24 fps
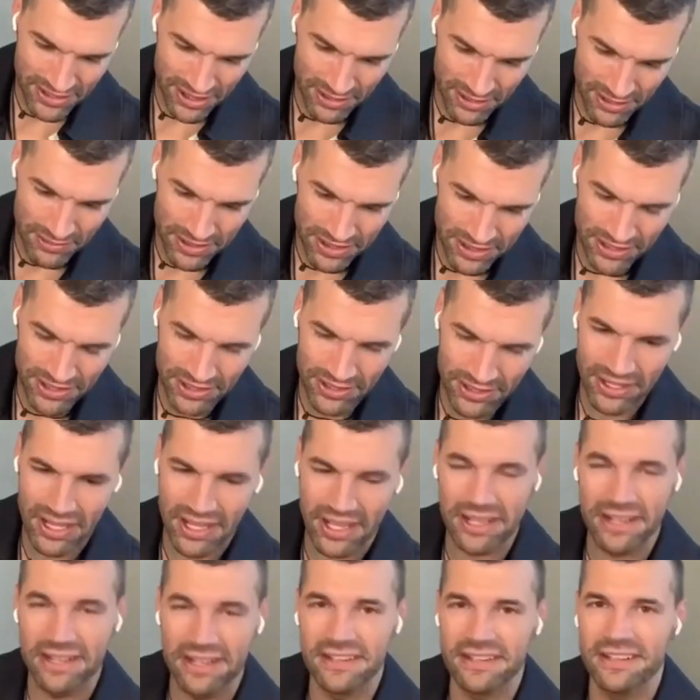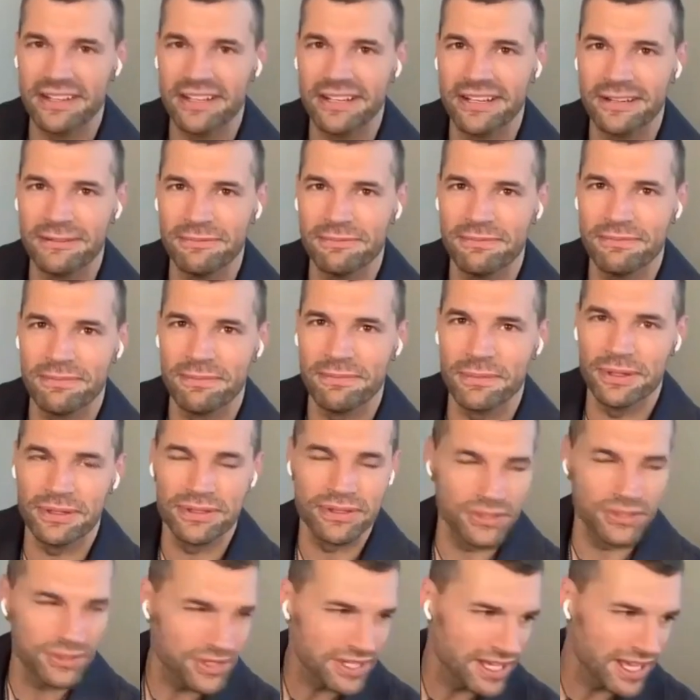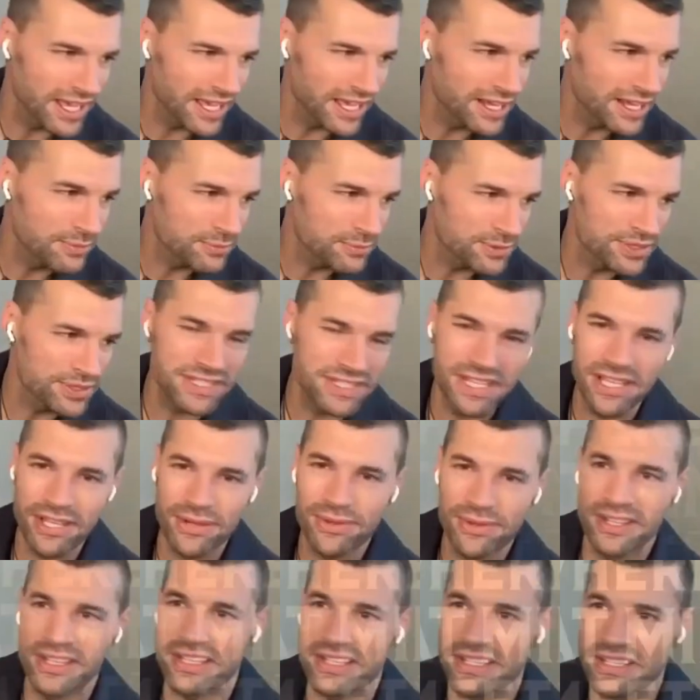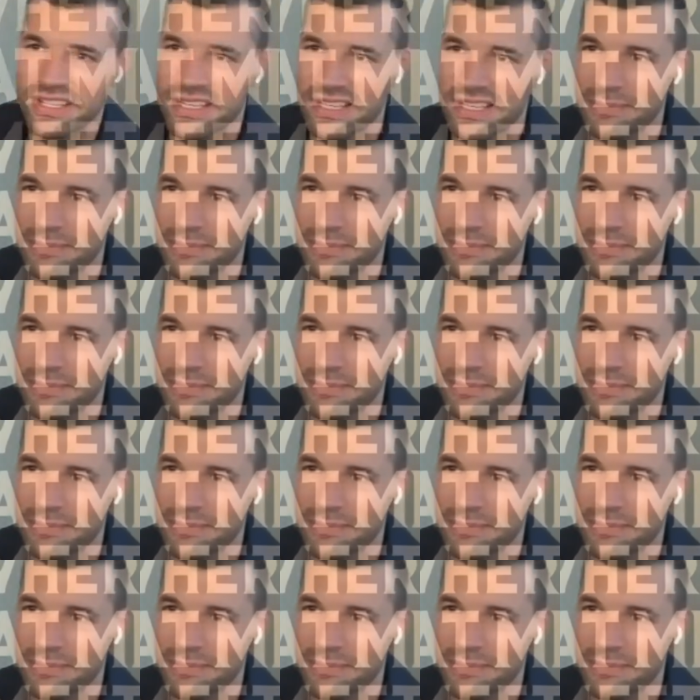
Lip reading: to chat with you, and we'll do it again, and we'll see you in the